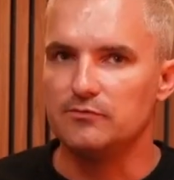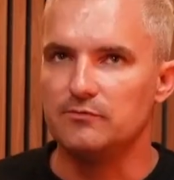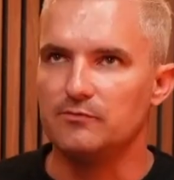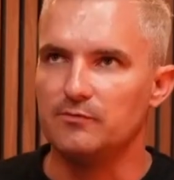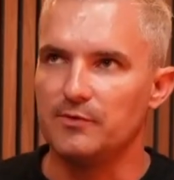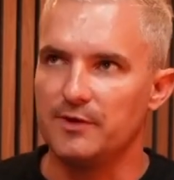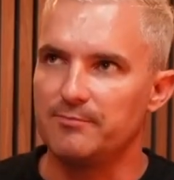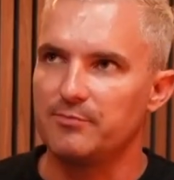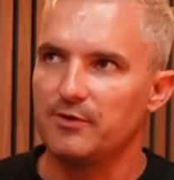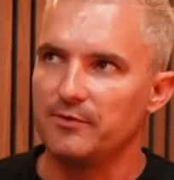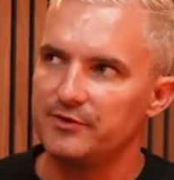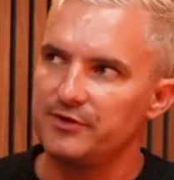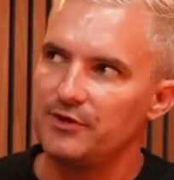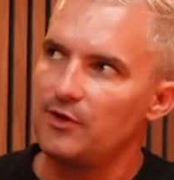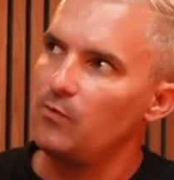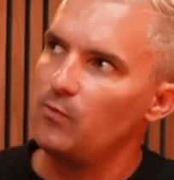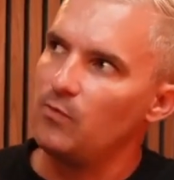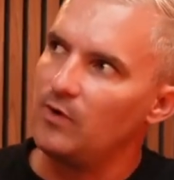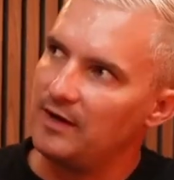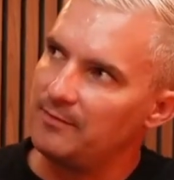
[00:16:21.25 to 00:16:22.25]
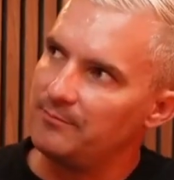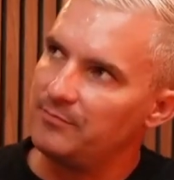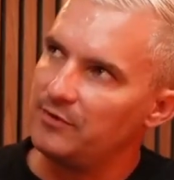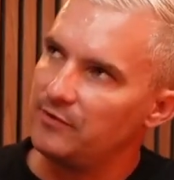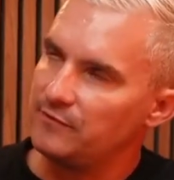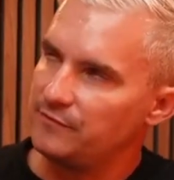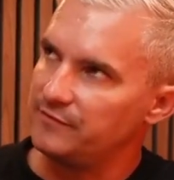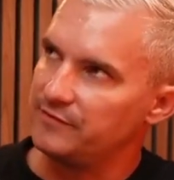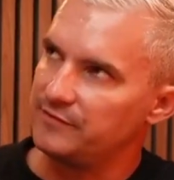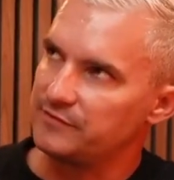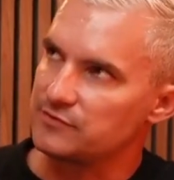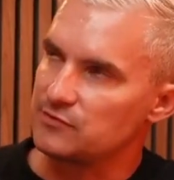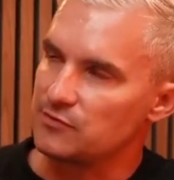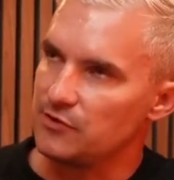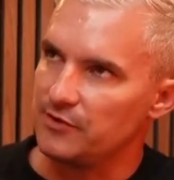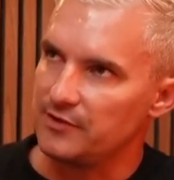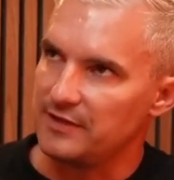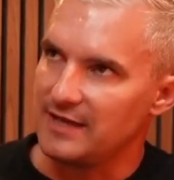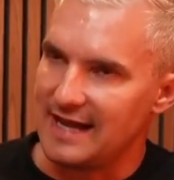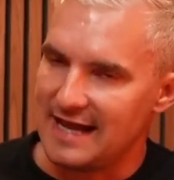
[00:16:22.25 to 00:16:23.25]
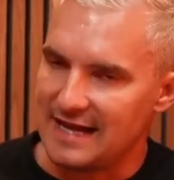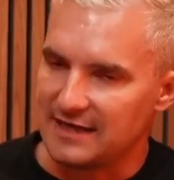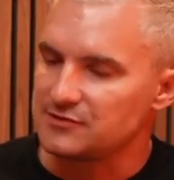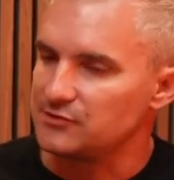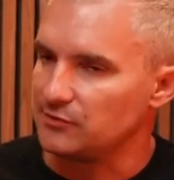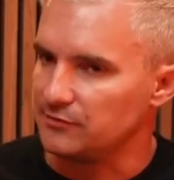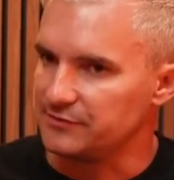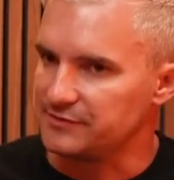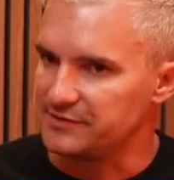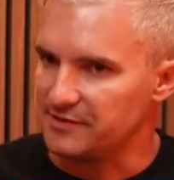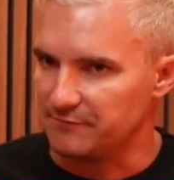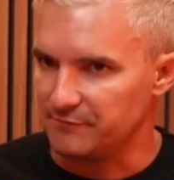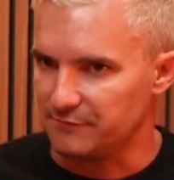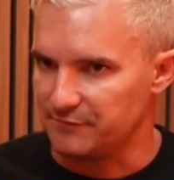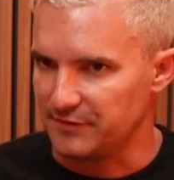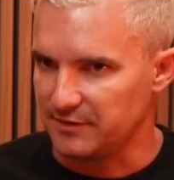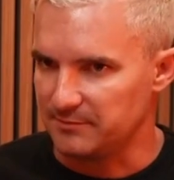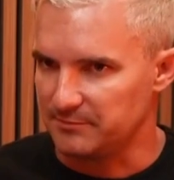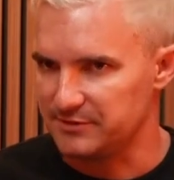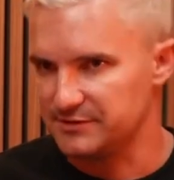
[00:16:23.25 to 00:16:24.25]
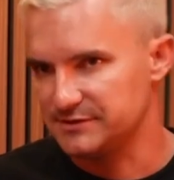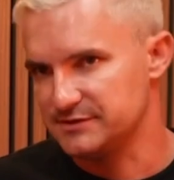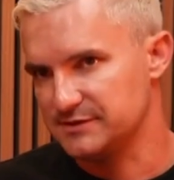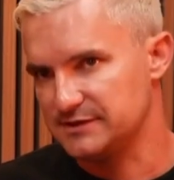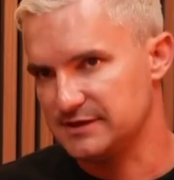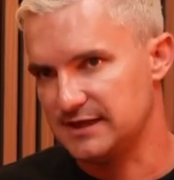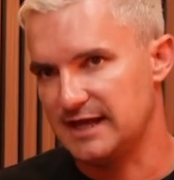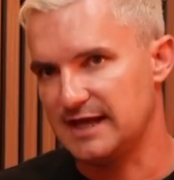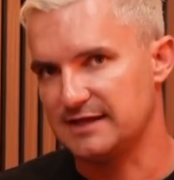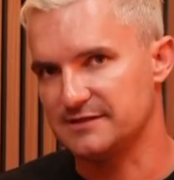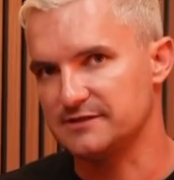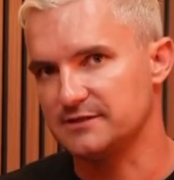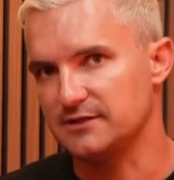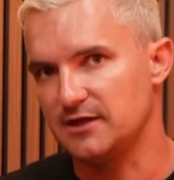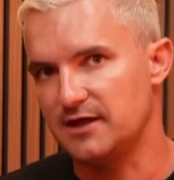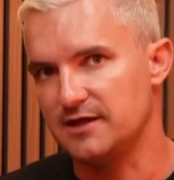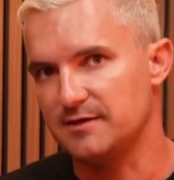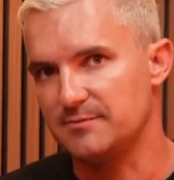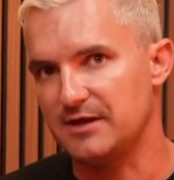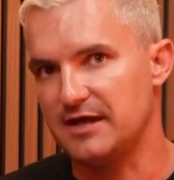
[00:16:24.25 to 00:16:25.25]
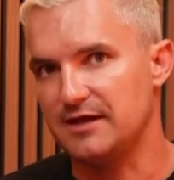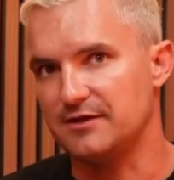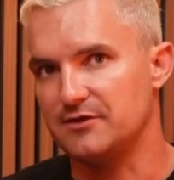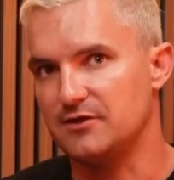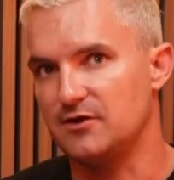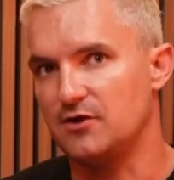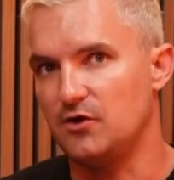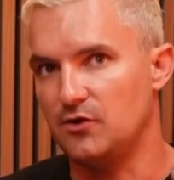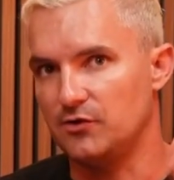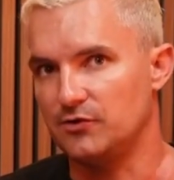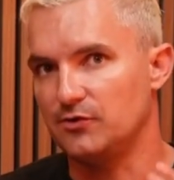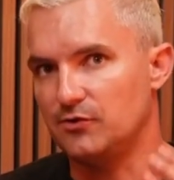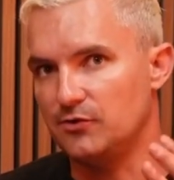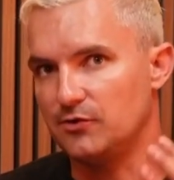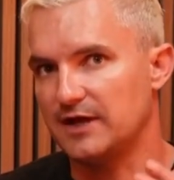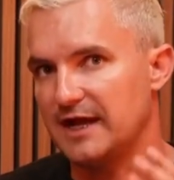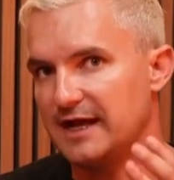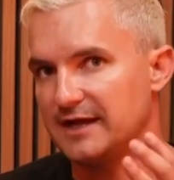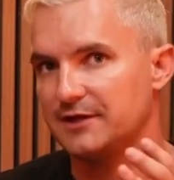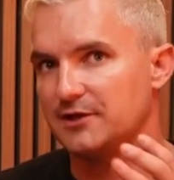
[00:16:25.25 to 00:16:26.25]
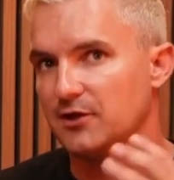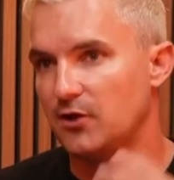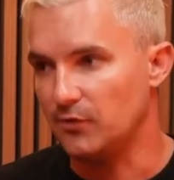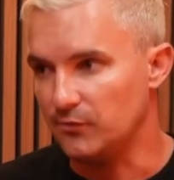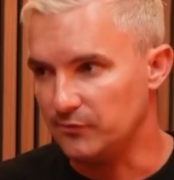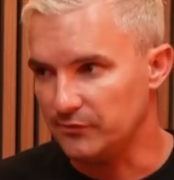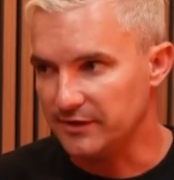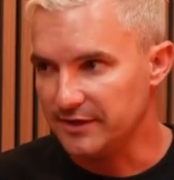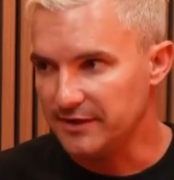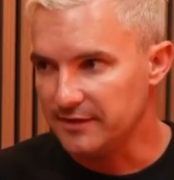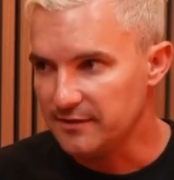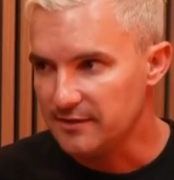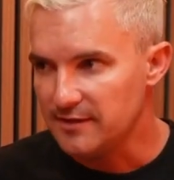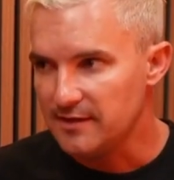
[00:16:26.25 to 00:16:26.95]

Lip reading: We probably know one person that's grown an actual 7-figure business and hasn't lied about it on organic only,